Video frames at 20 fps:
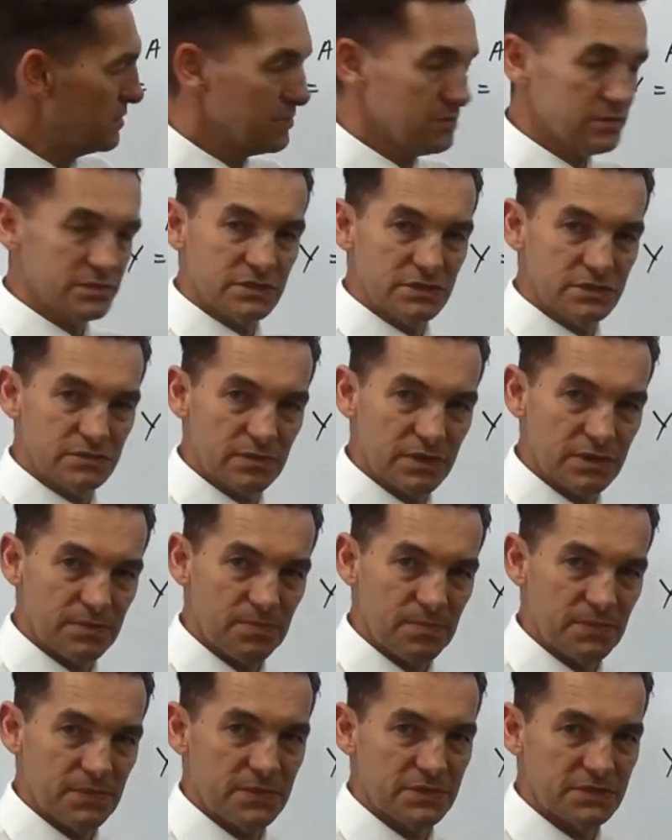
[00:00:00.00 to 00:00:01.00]
What's this one?
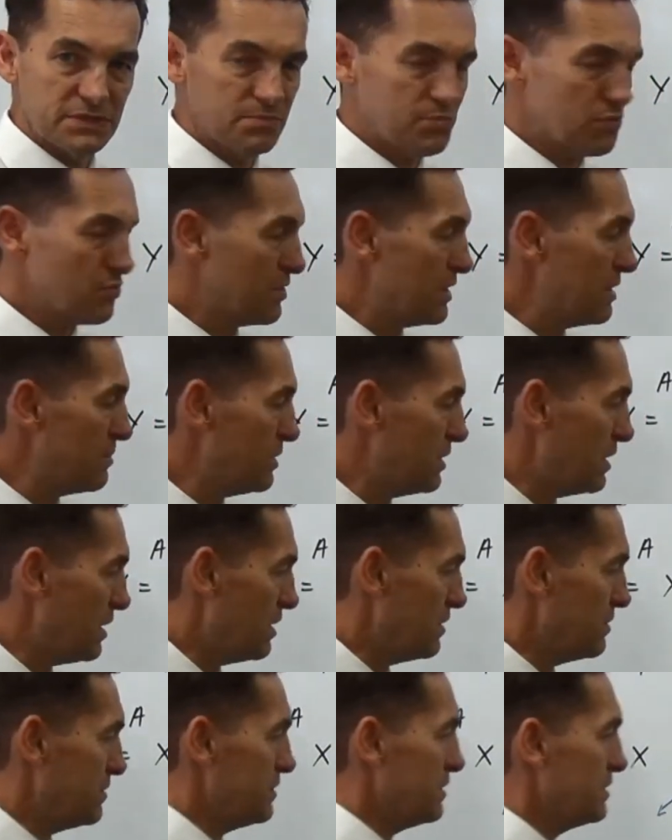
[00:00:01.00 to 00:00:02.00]
It's a
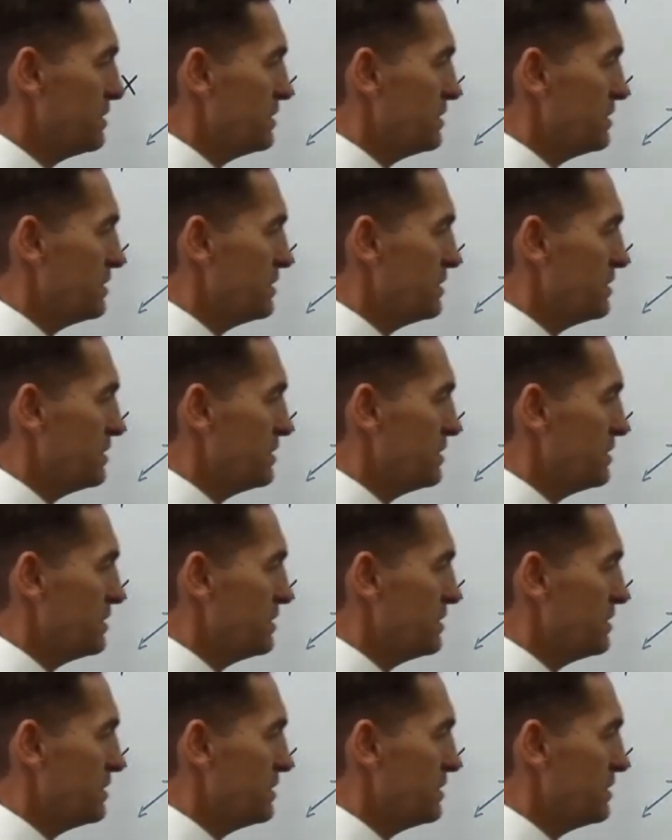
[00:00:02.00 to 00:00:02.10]
parabola.